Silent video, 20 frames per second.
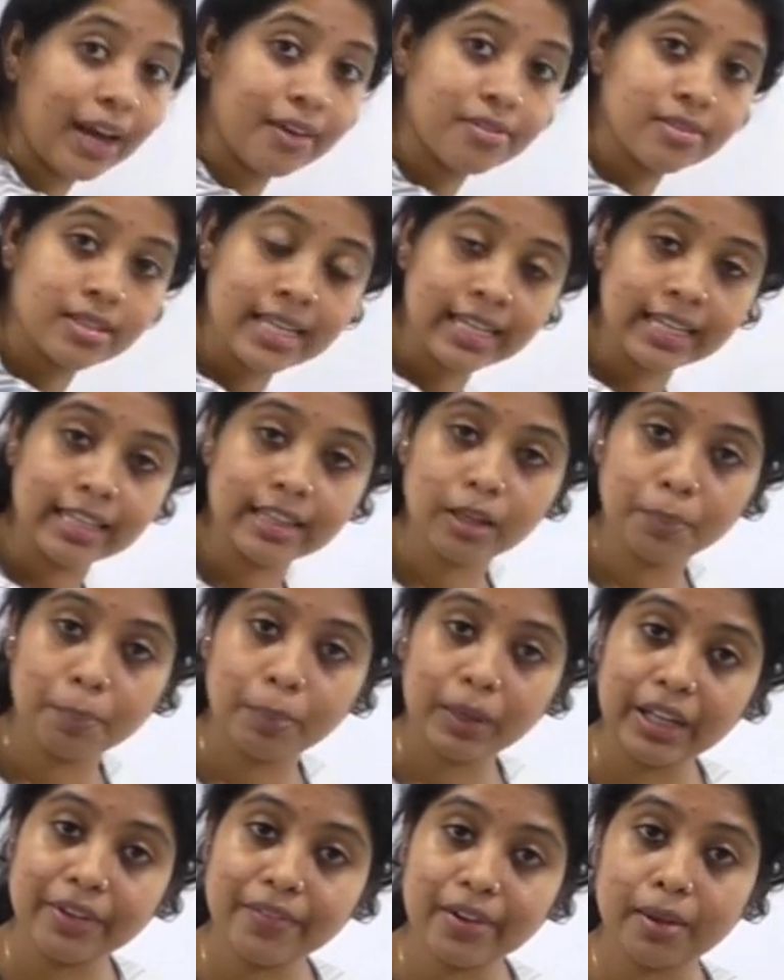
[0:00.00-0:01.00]
we have seen in the
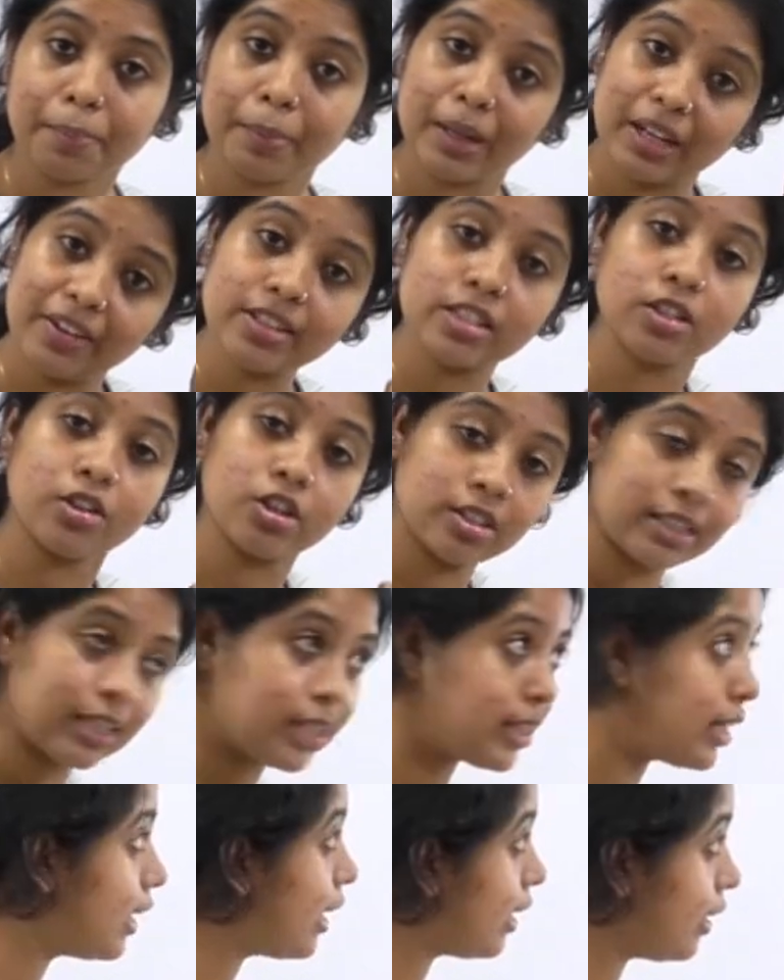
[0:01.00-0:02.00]
previous
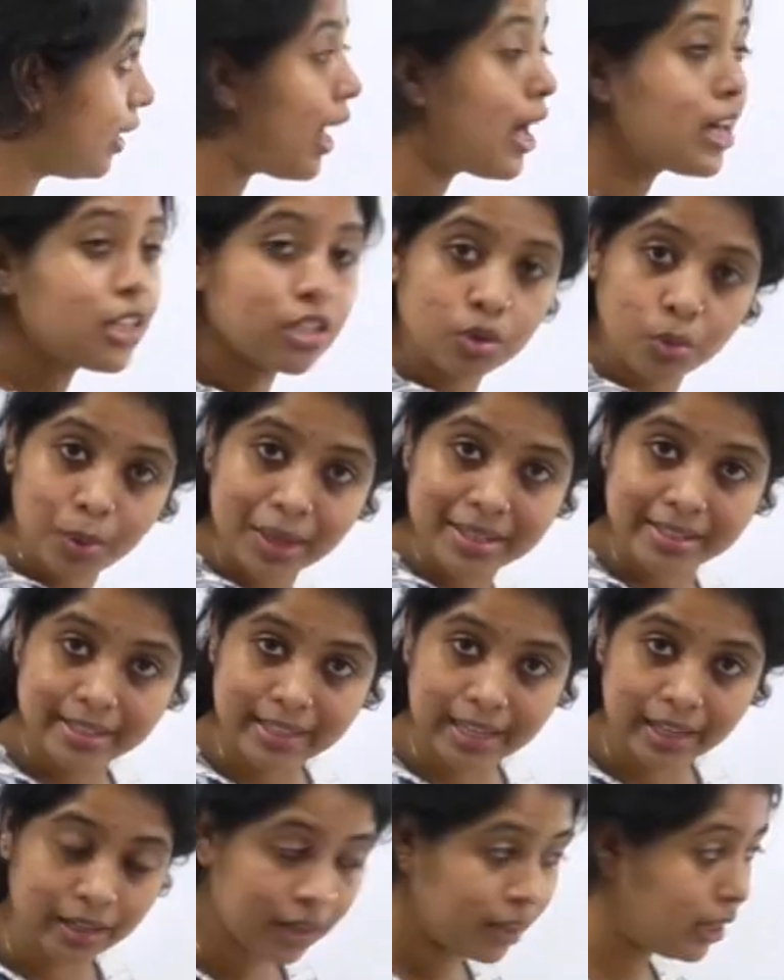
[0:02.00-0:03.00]
question, the last
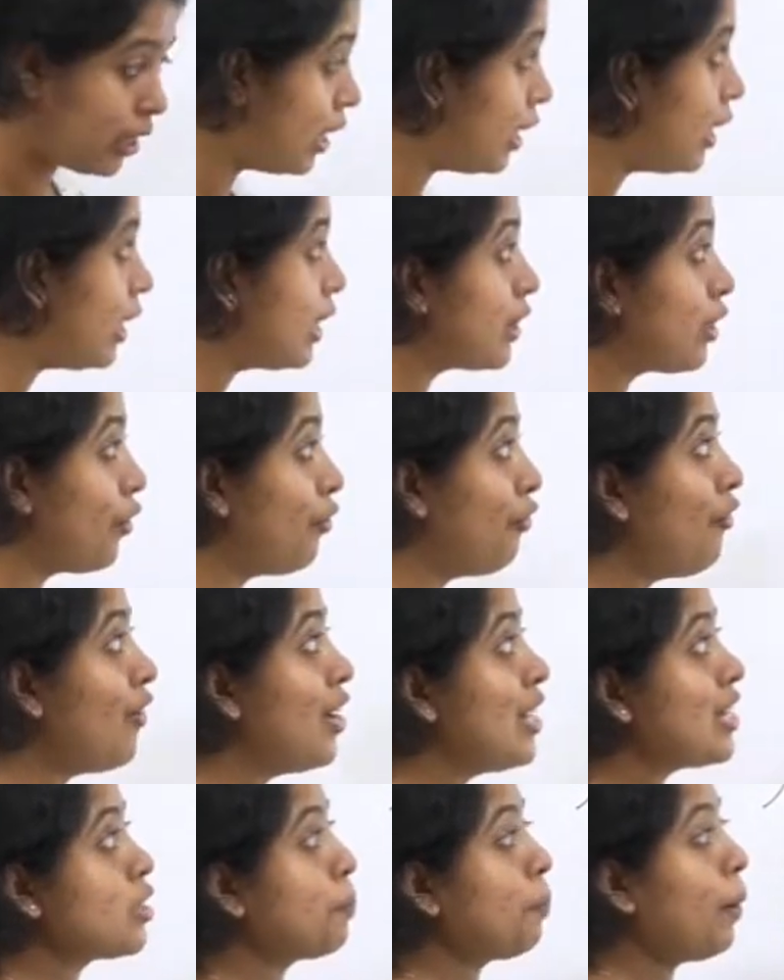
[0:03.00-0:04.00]
question. The
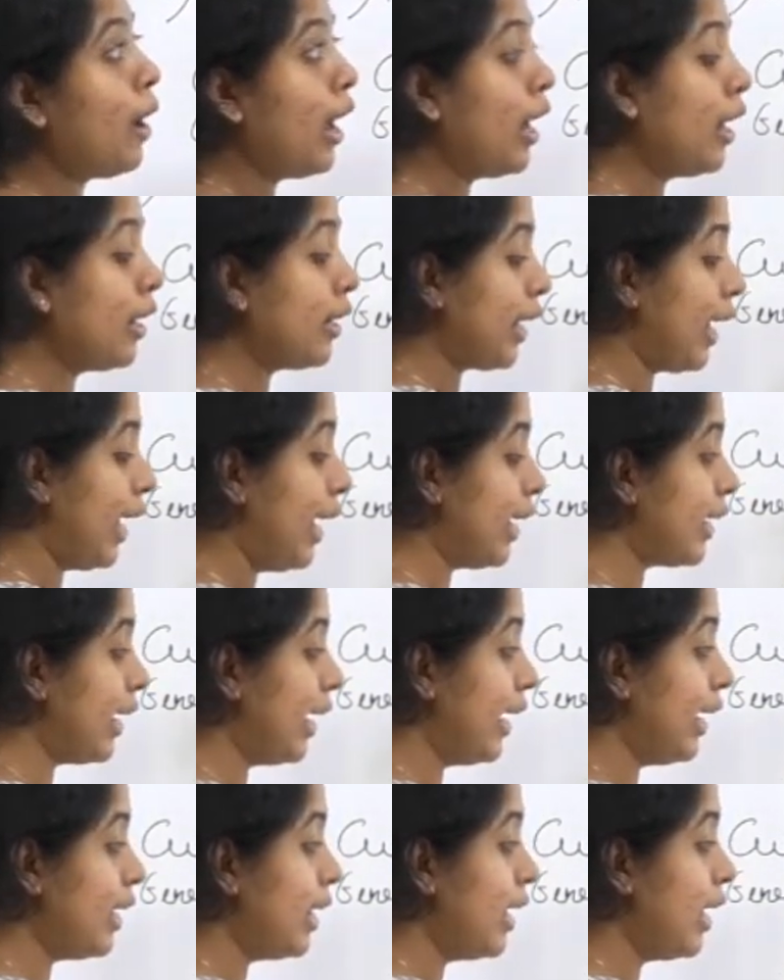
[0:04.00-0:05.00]
first part
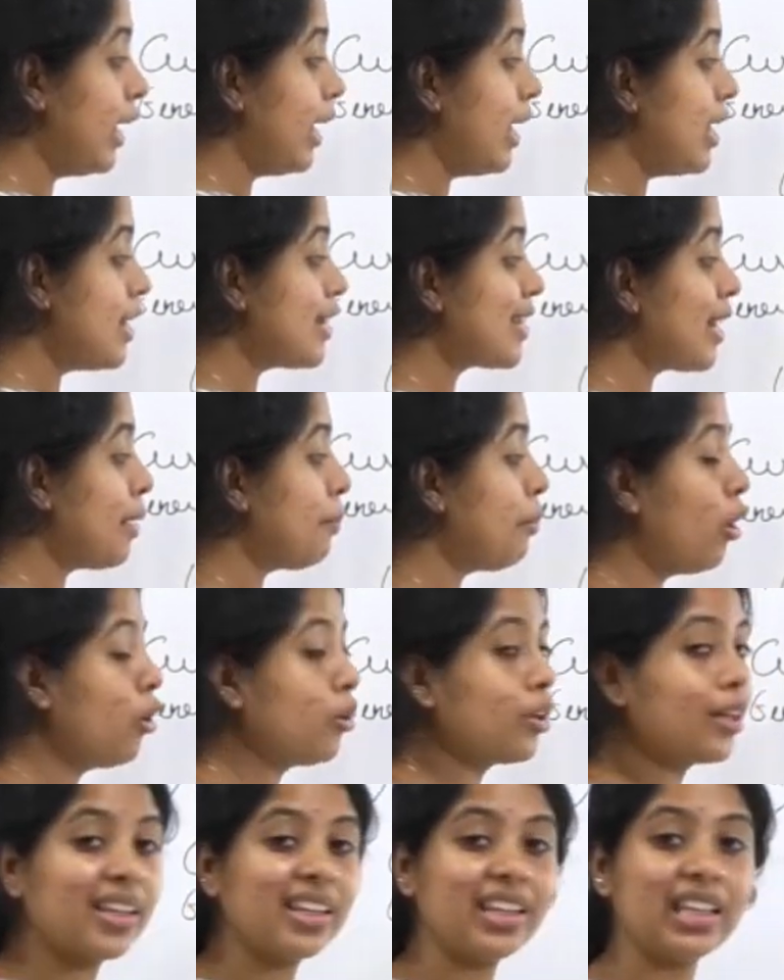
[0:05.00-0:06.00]
again is about
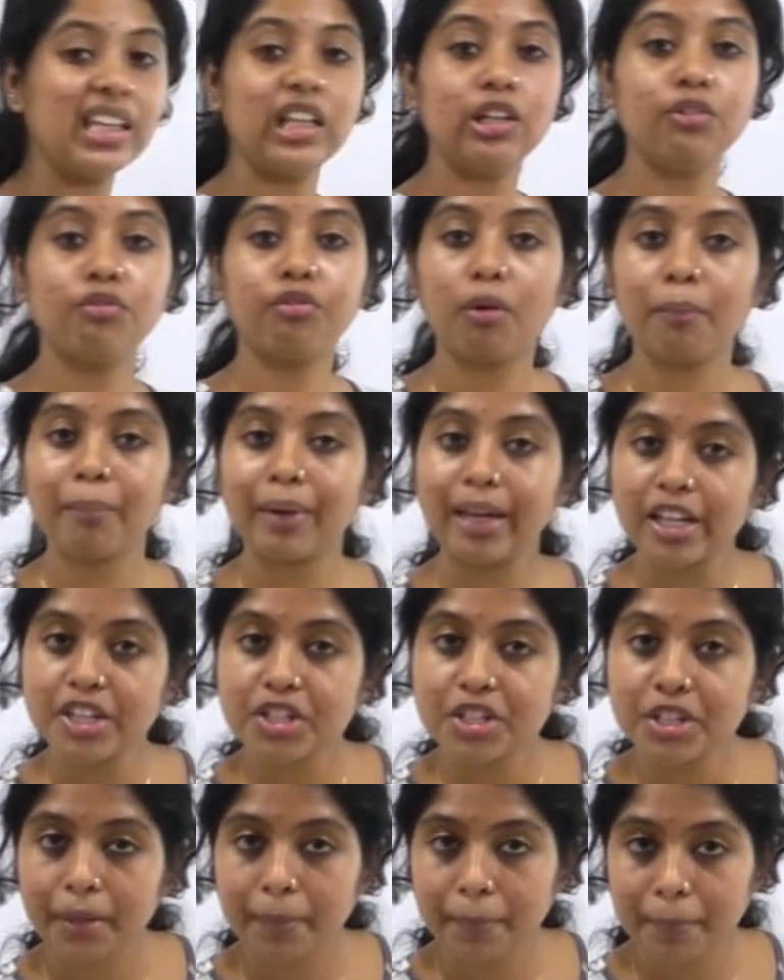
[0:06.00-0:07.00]

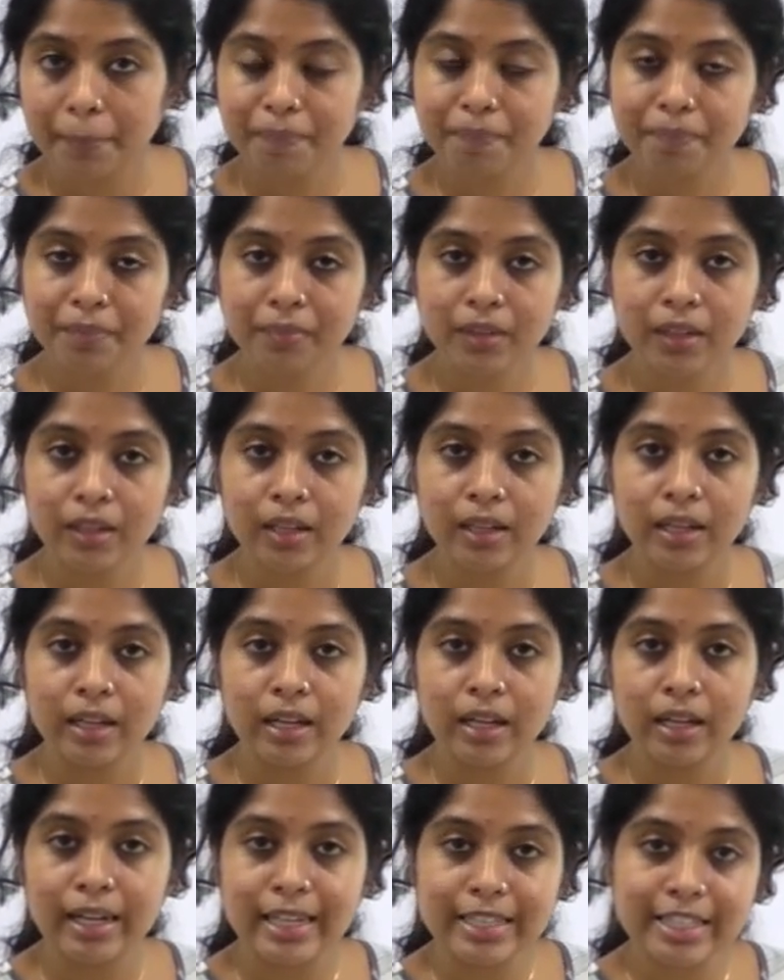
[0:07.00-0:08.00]
information.
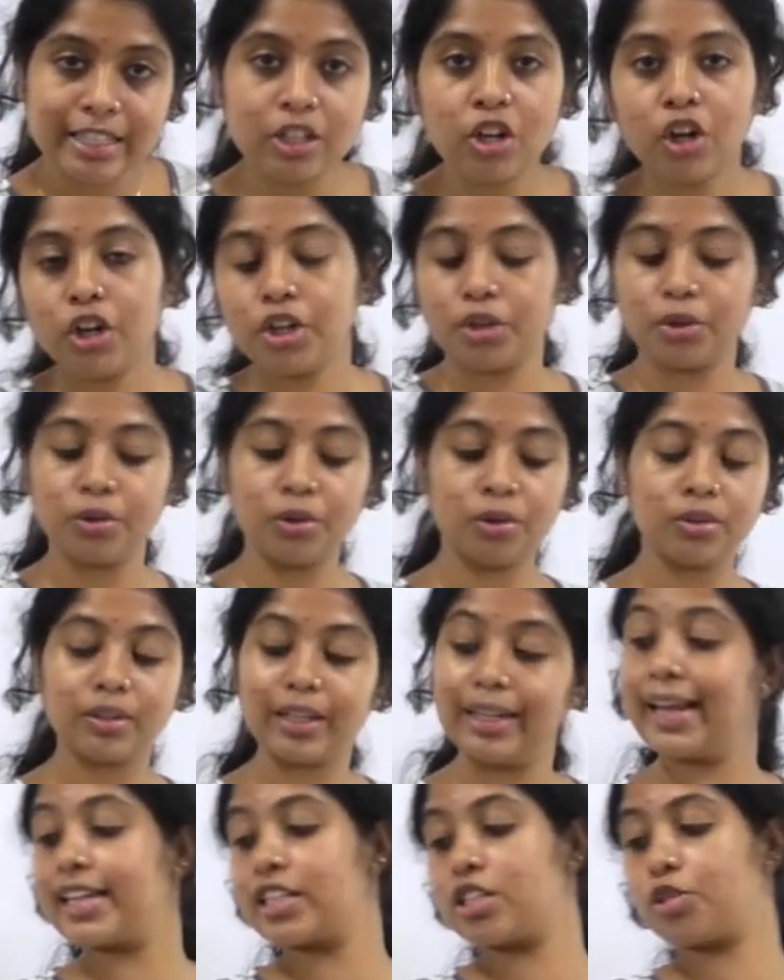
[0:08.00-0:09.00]
Let's go to the
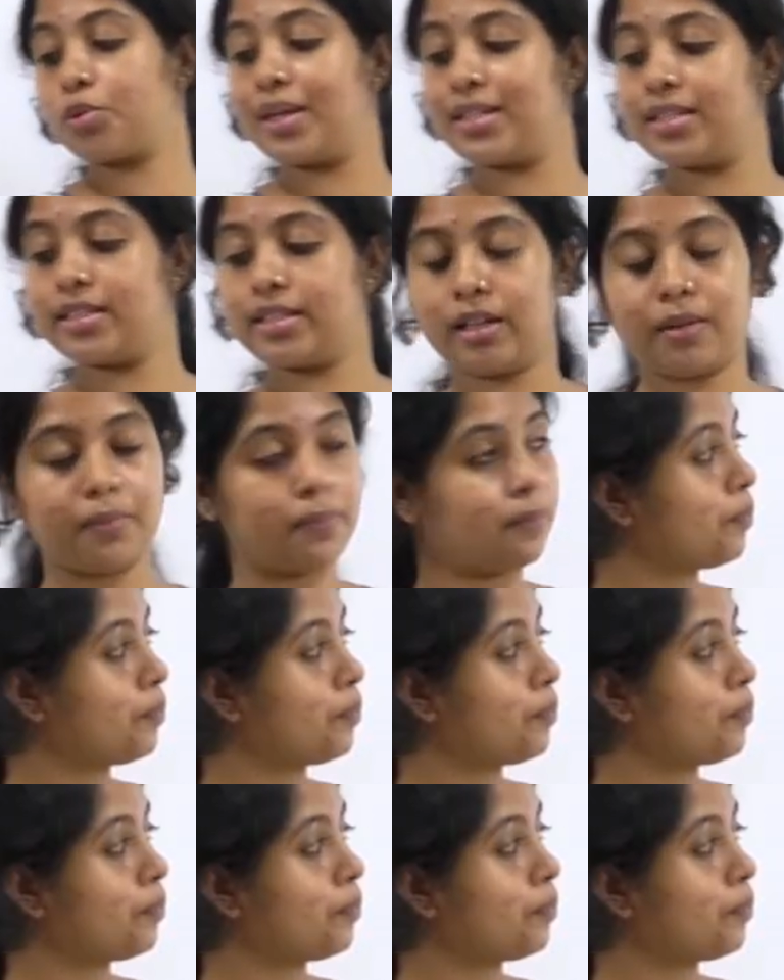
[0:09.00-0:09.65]
next question.